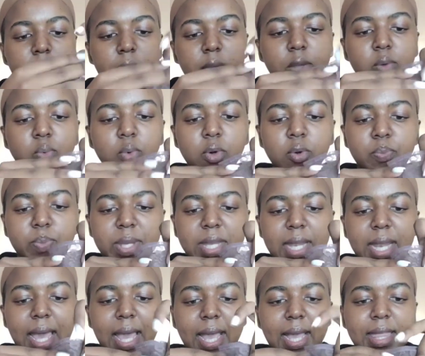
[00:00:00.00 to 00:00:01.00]
it will be
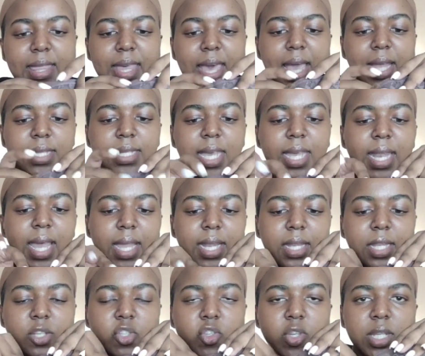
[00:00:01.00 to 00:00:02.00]
like that, and I
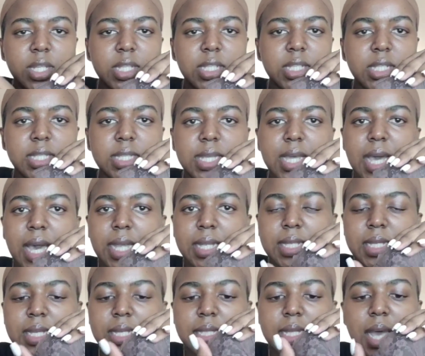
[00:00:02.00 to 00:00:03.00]
literally just
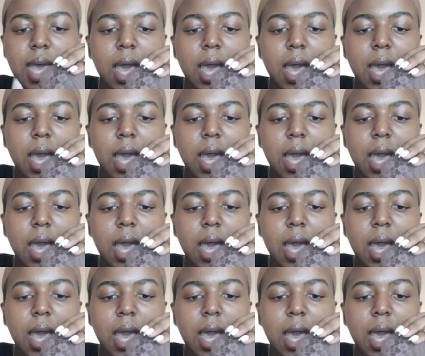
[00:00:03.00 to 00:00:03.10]
cut it